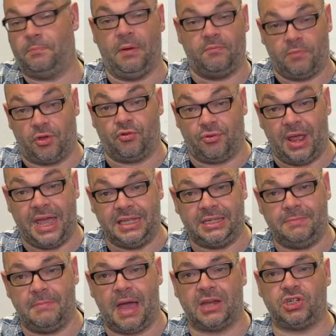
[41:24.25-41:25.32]
But
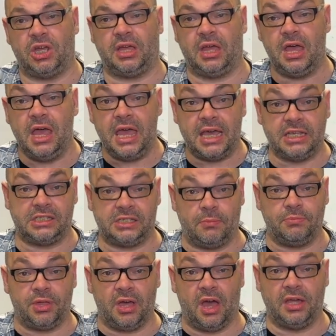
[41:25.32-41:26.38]
creating magic is
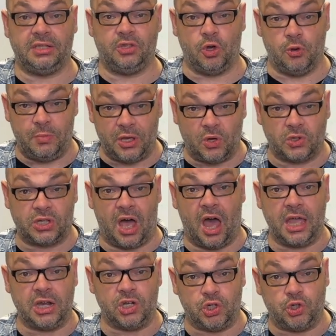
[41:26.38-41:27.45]
something I do because I
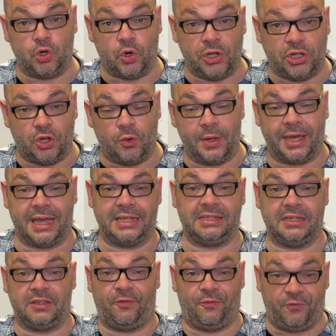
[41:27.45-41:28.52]
enjoy doing it.
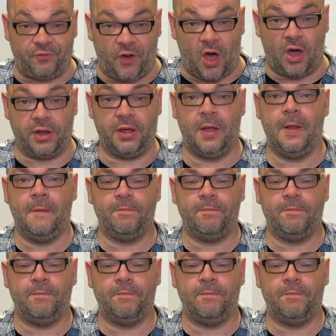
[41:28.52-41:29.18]
It's fun.